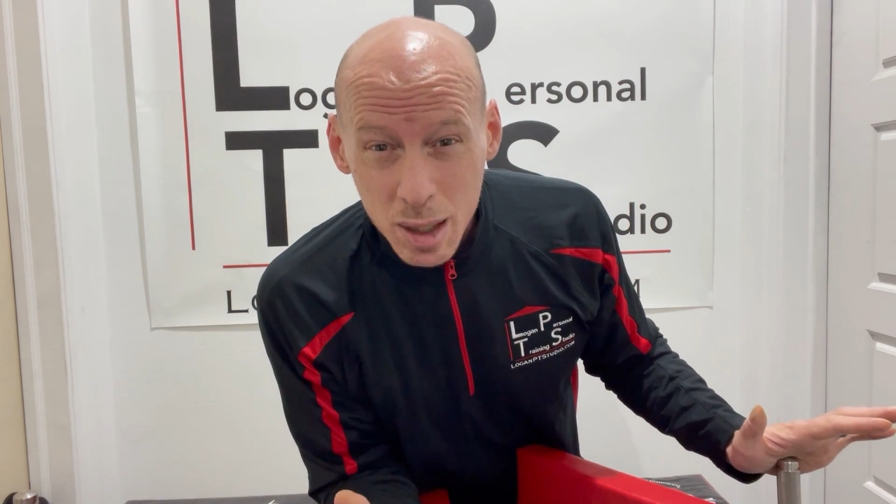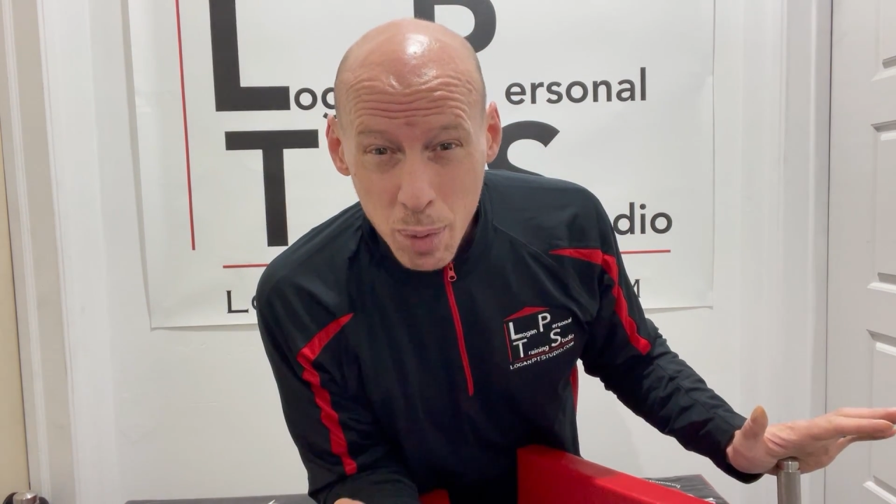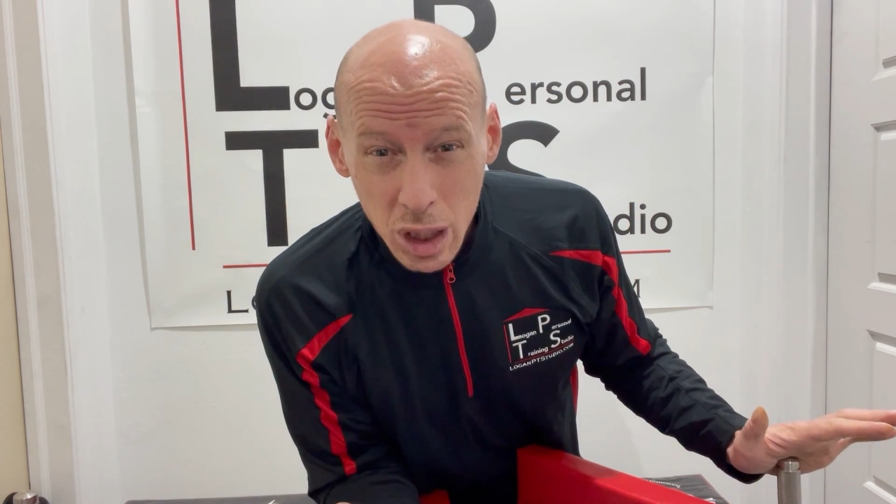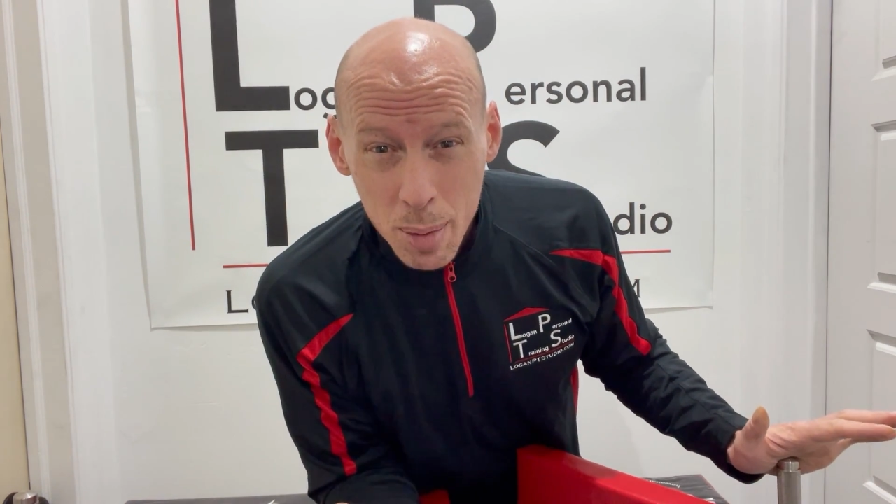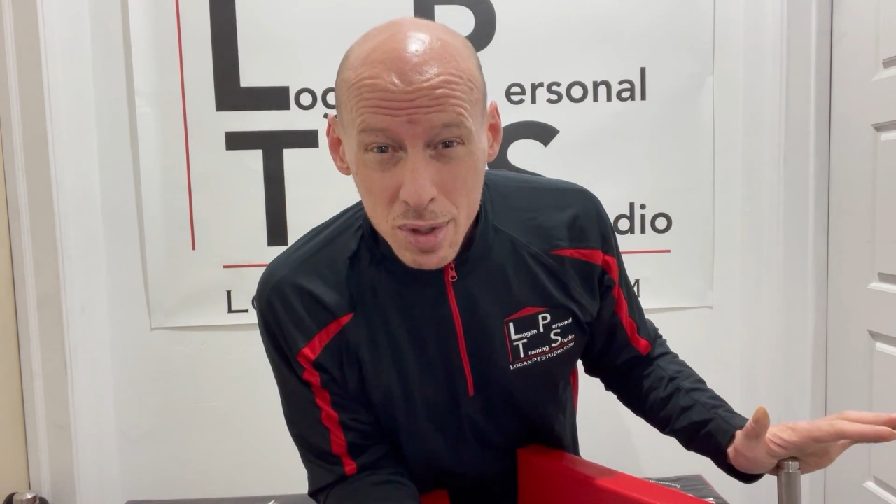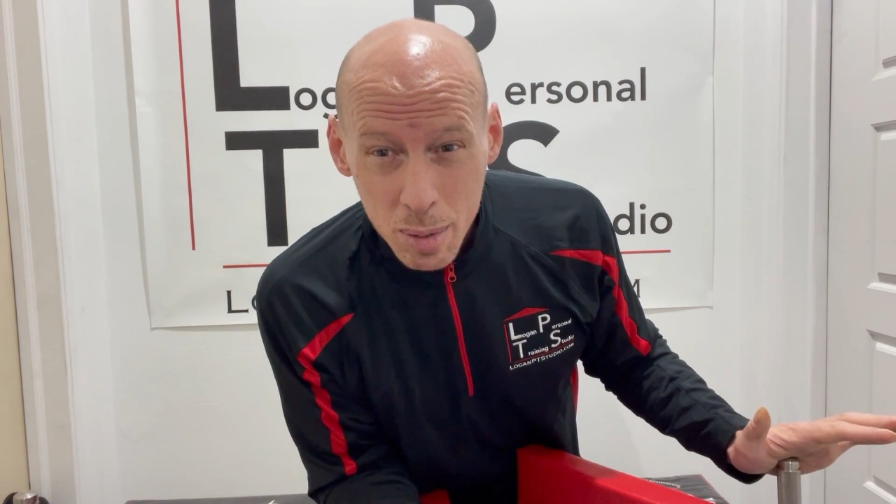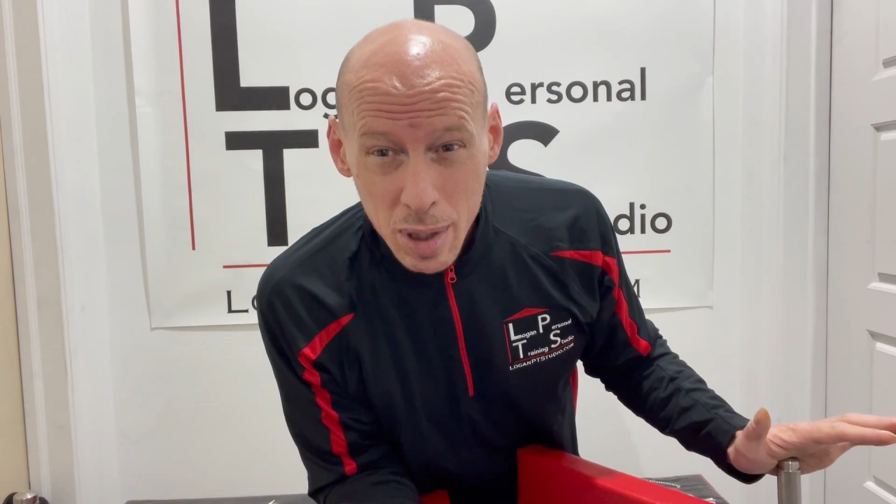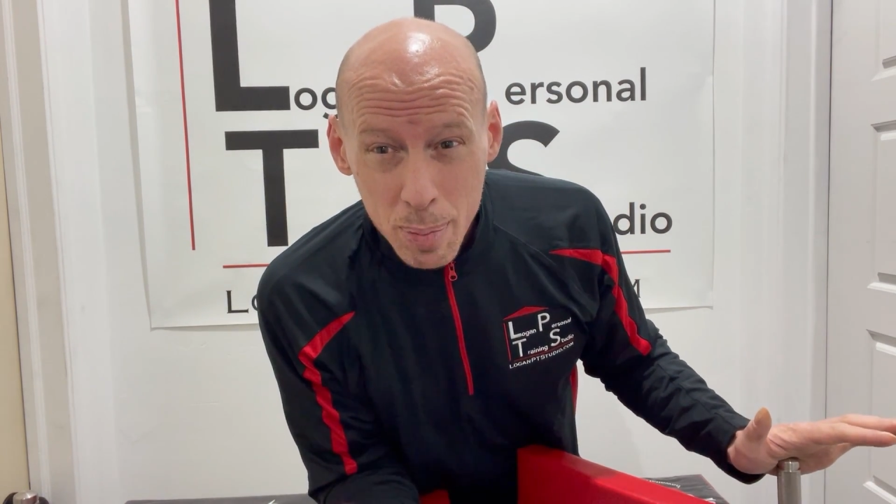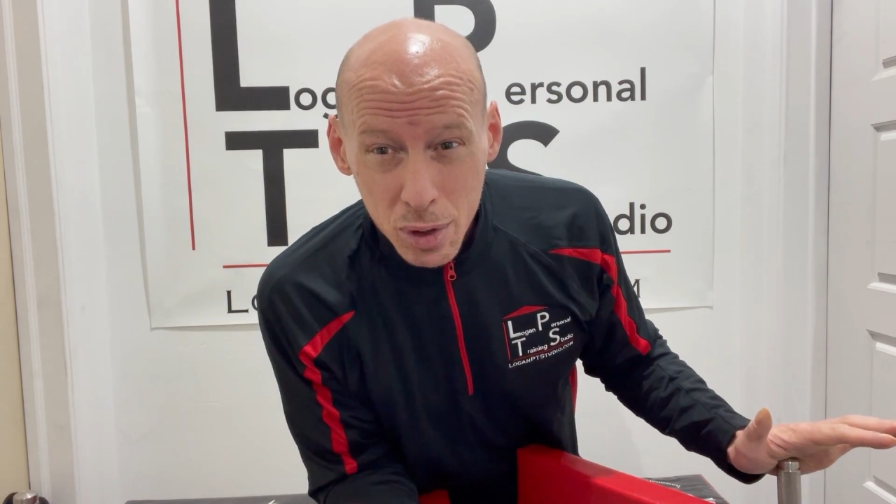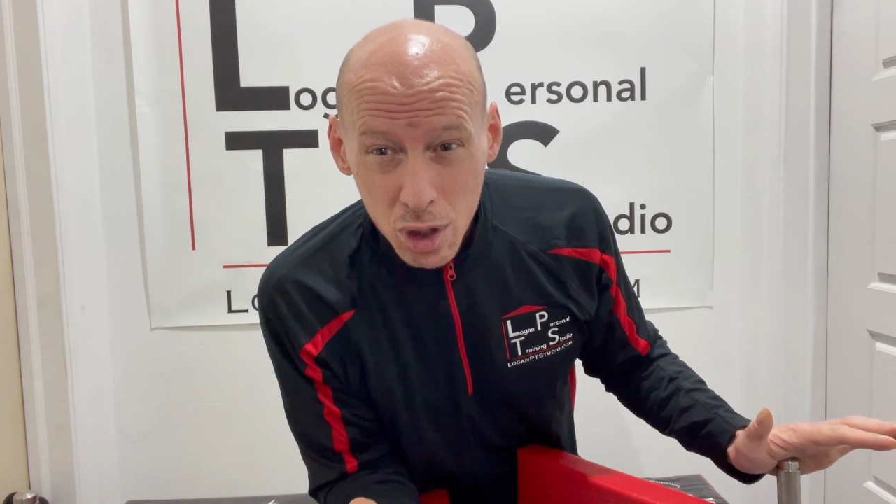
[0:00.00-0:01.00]
pull-ups that
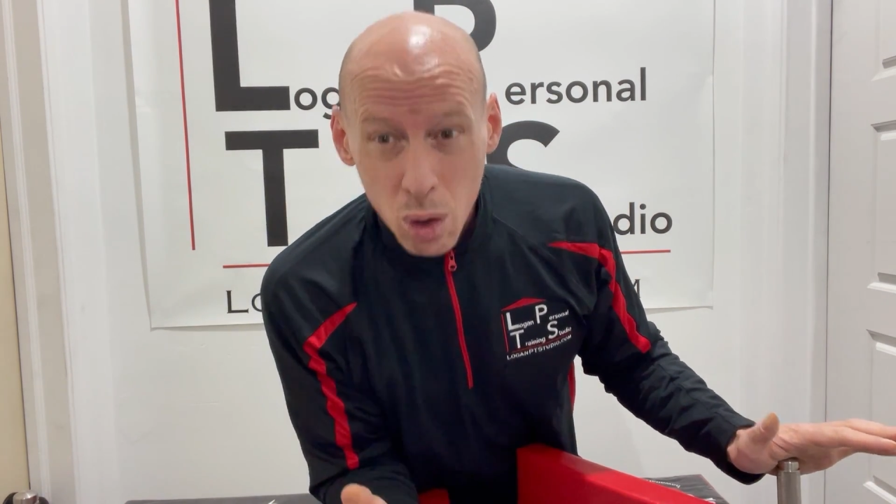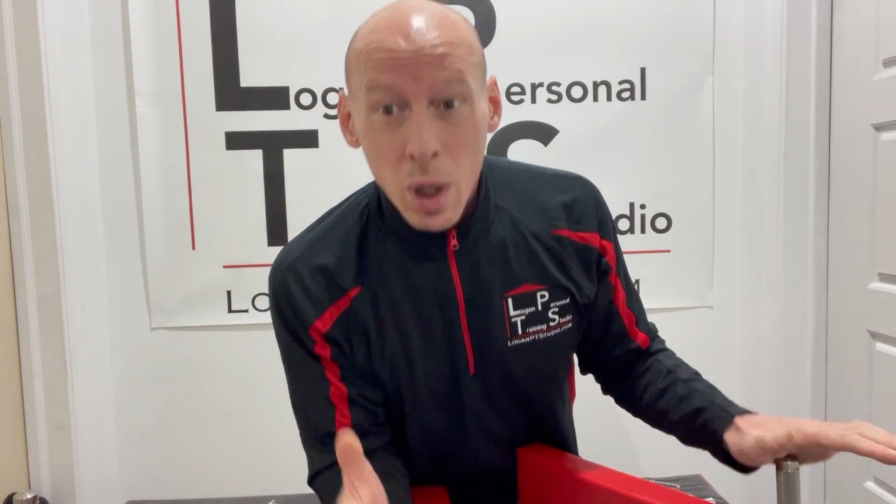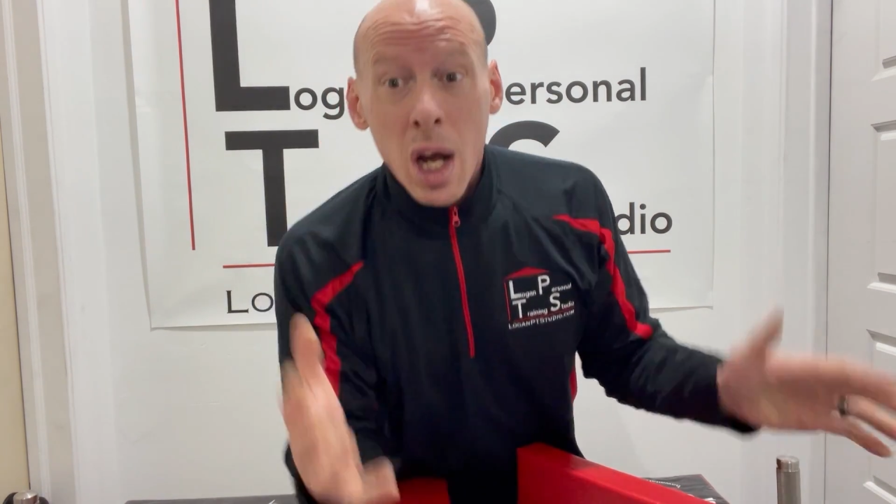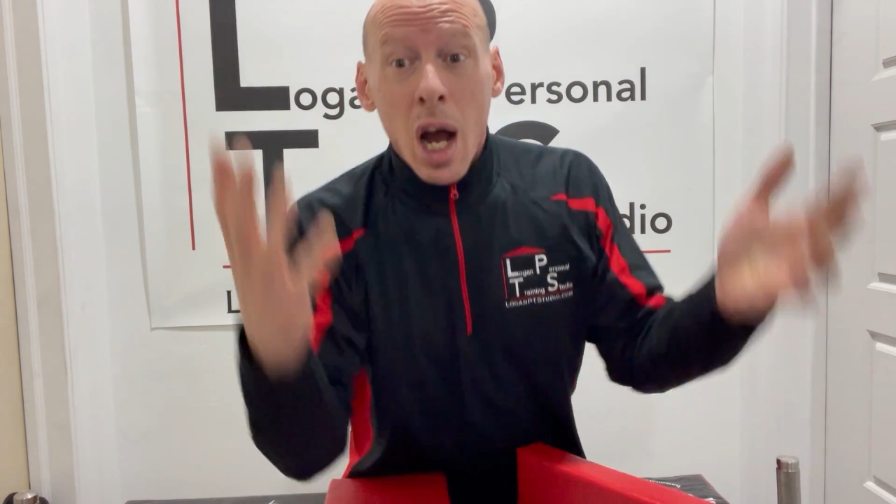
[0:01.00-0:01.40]
people do.